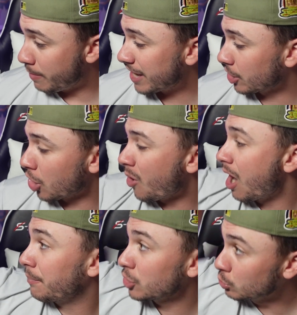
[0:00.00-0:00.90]
make it go
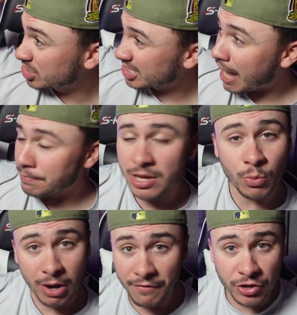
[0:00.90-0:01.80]
up. You stop it
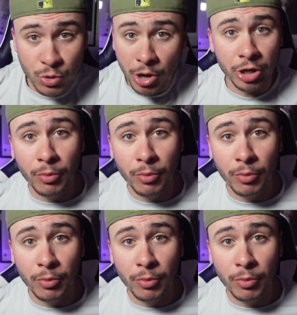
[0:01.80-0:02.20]
wherever you want your